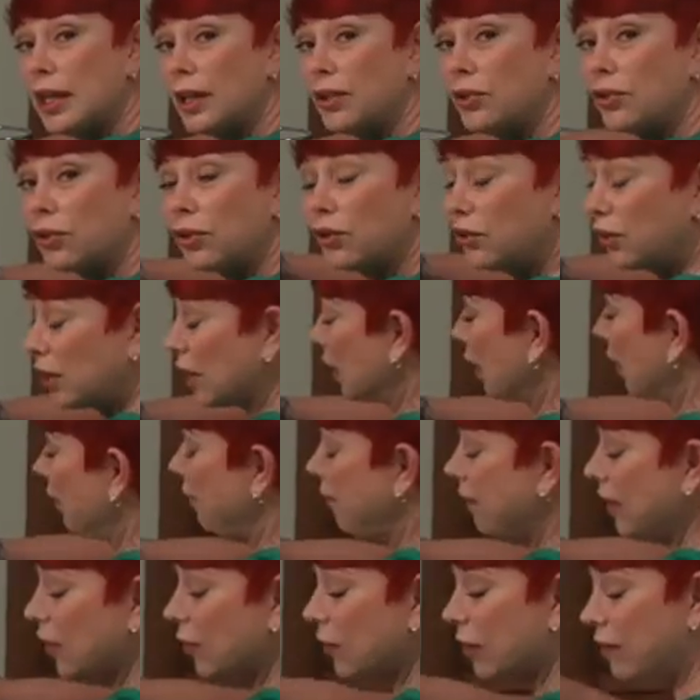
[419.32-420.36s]
interesting
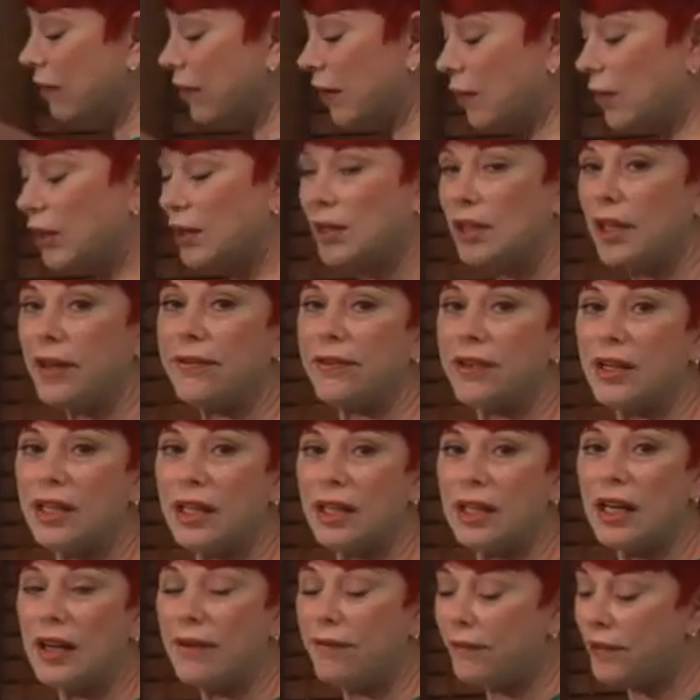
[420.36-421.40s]
and very, very different
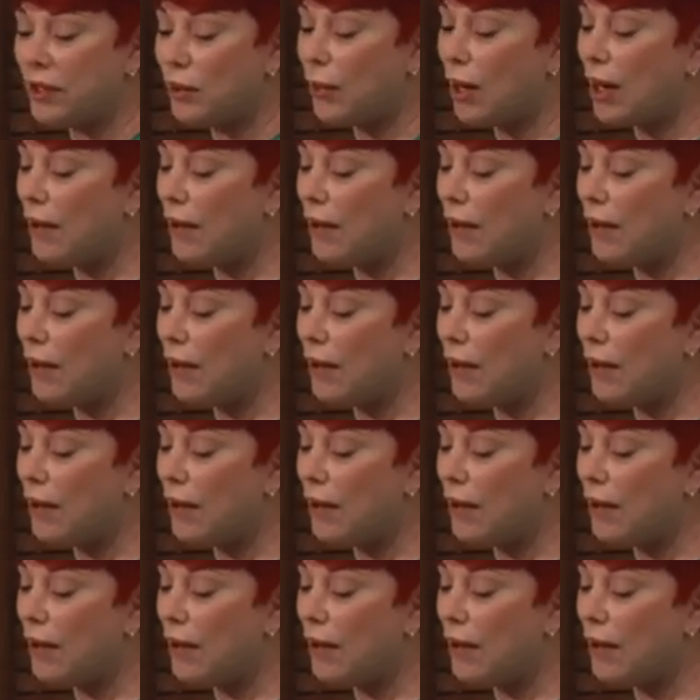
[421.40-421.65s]
if you